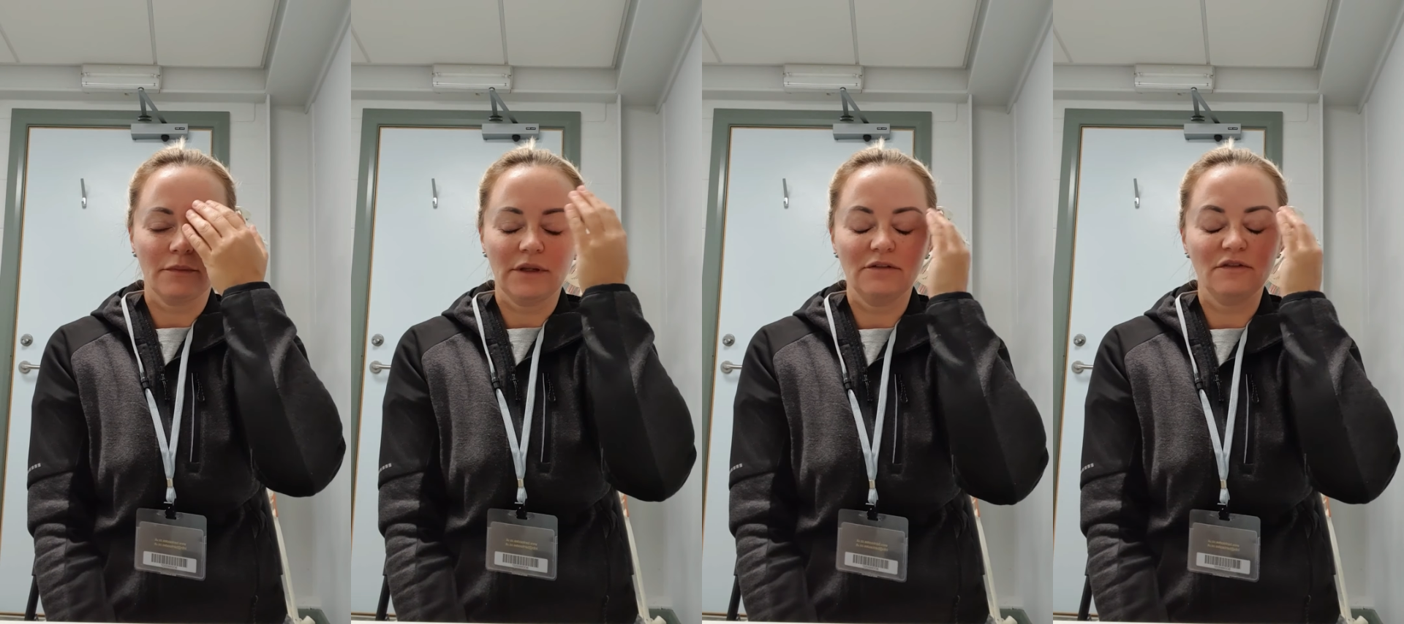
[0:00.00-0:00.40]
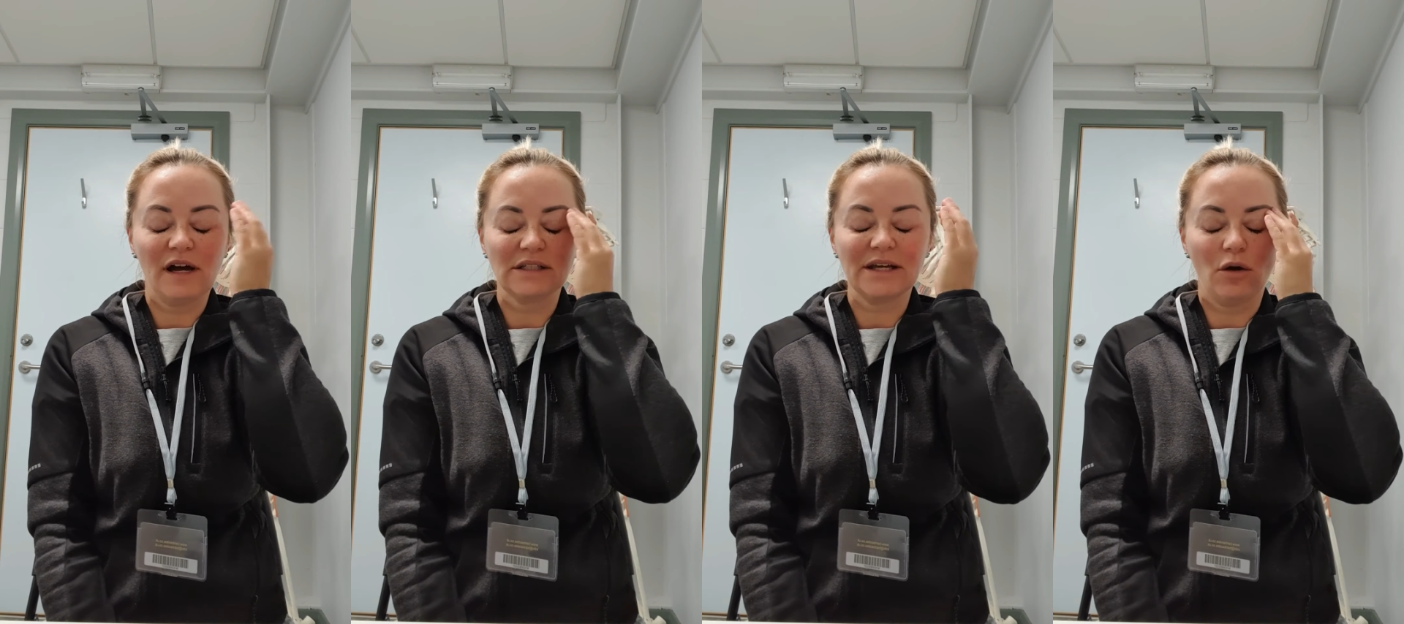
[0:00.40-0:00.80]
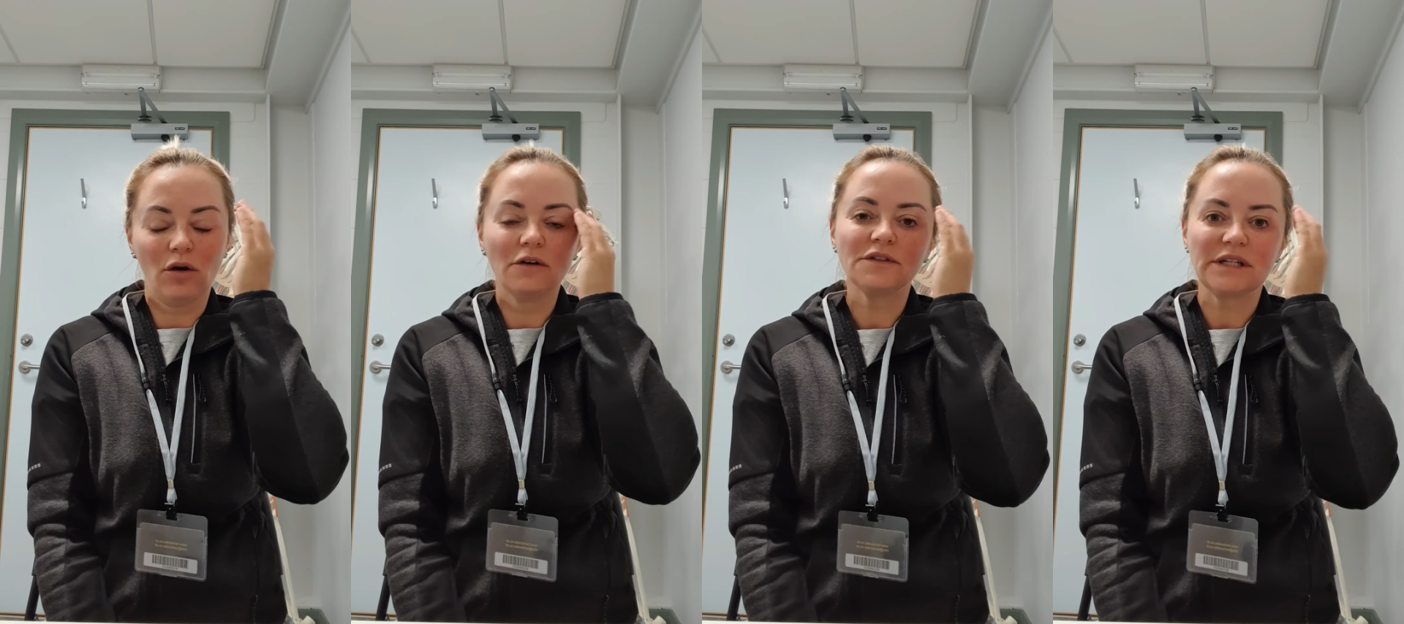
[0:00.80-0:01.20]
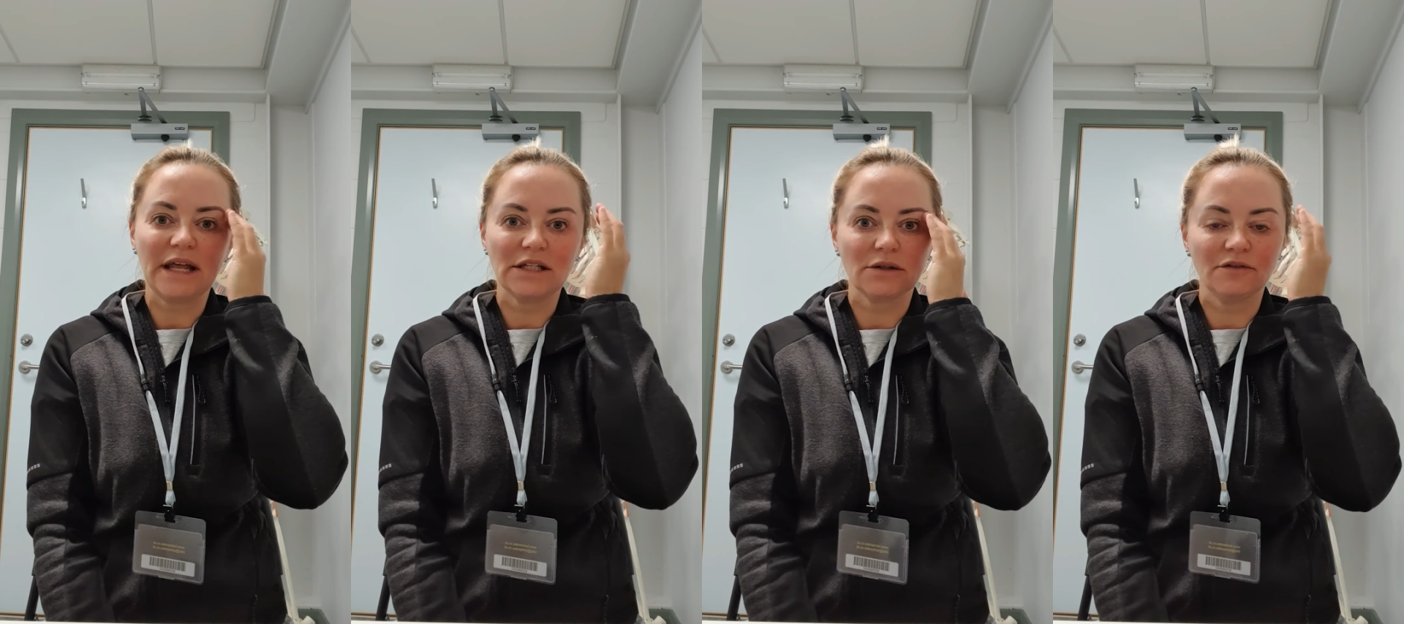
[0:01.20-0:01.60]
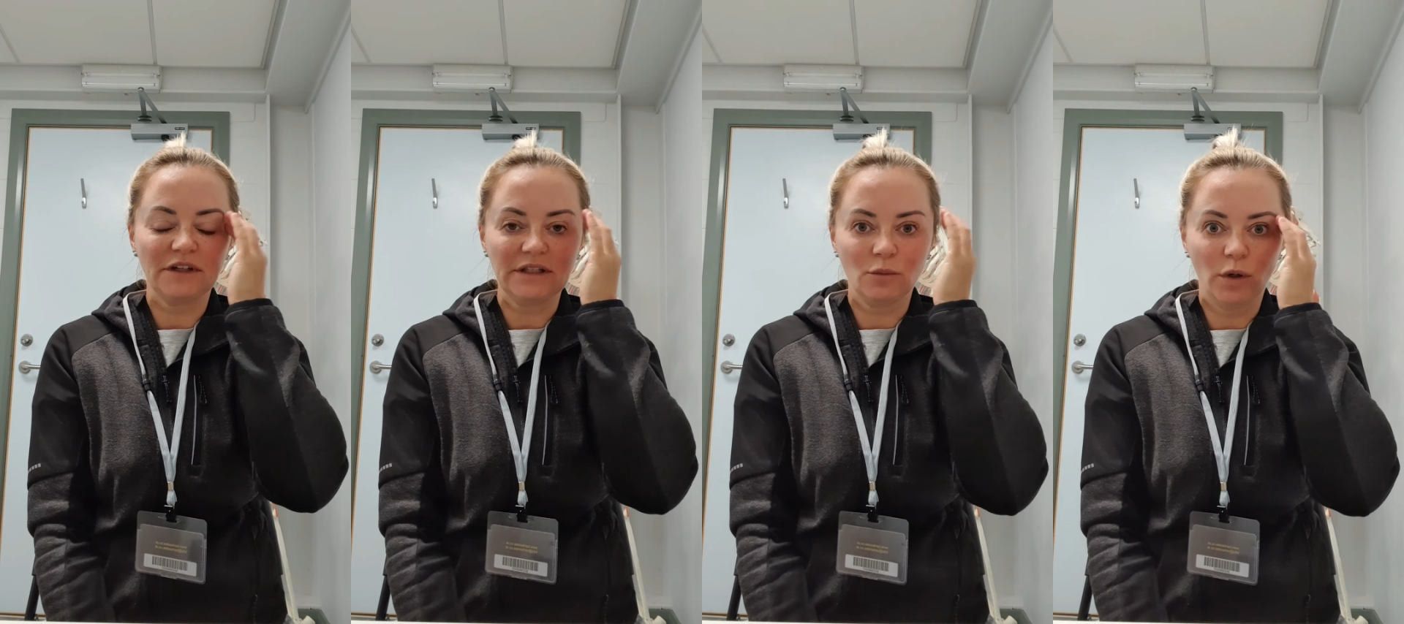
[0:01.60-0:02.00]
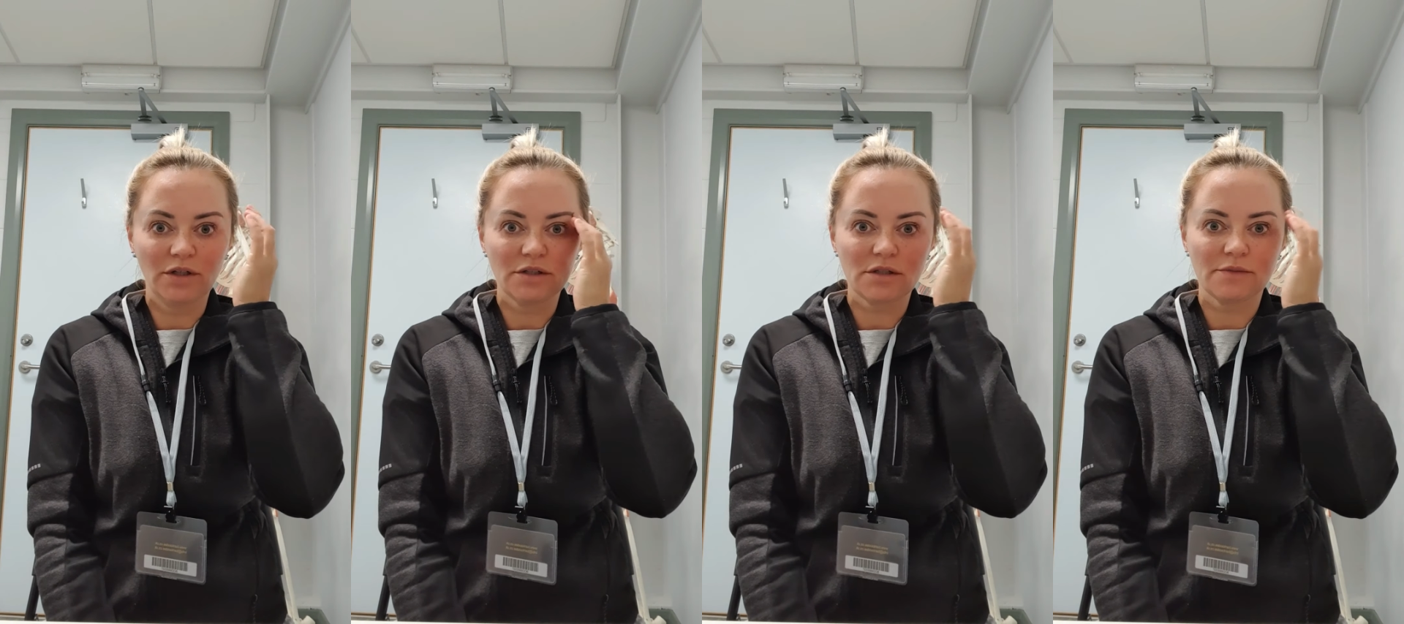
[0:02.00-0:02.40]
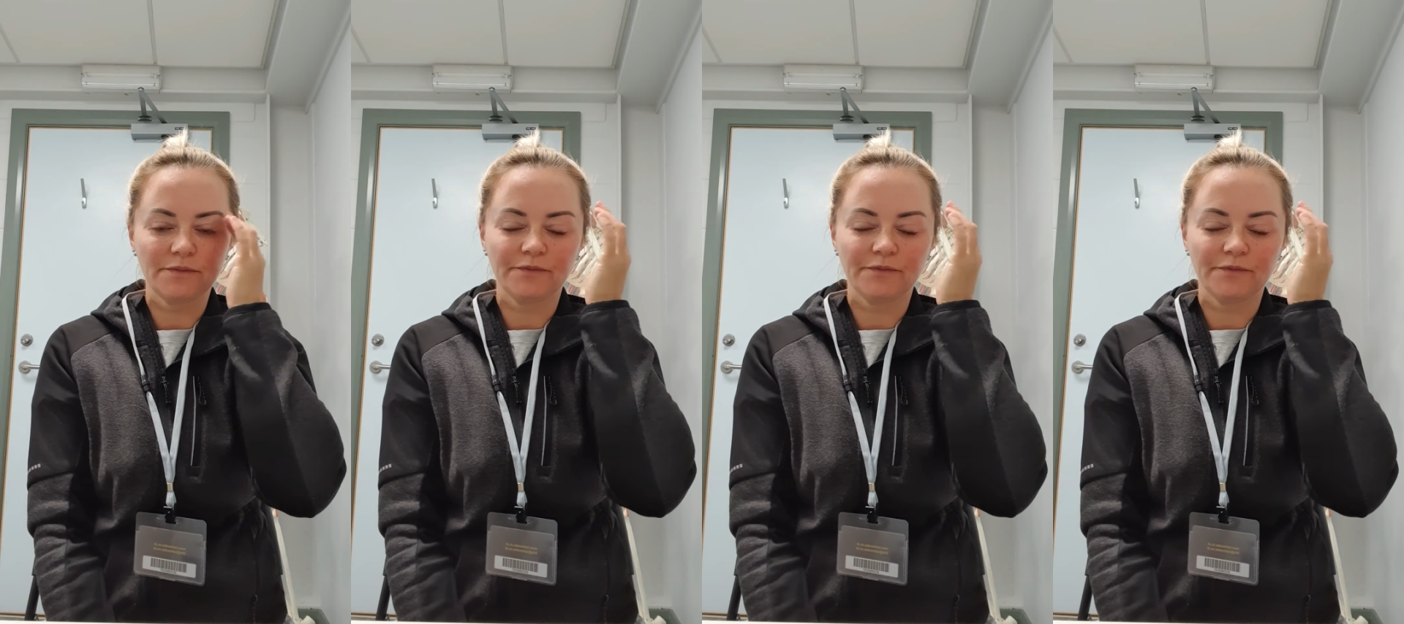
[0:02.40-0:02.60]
In fact, I often end up feeling worse.